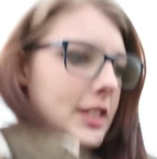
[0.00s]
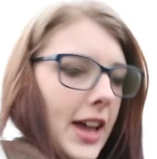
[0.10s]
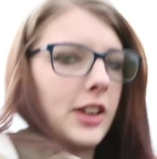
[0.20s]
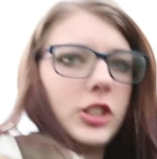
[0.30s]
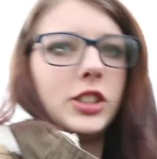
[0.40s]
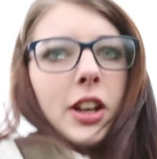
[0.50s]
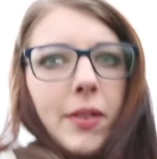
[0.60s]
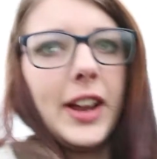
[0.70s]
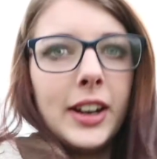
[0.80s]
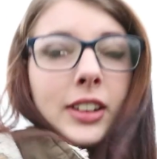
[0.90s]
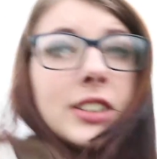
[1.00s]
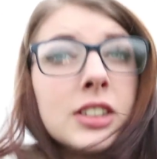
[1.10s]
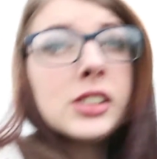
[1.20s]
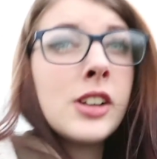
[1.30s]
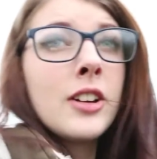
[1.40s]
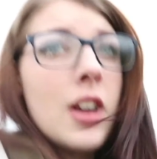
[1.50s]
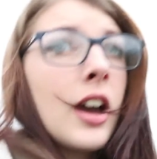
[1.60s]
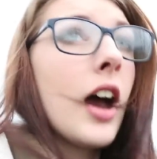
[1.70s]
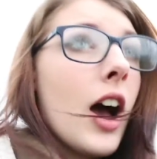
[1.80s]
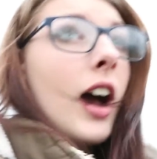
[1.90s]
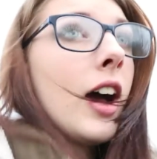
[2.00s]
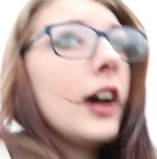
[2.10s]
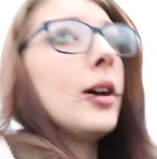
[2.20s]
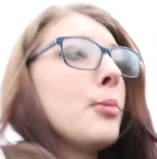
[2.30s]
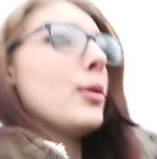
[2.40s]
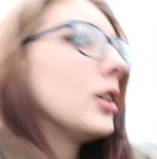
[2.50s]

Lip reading: and see how she's doing. I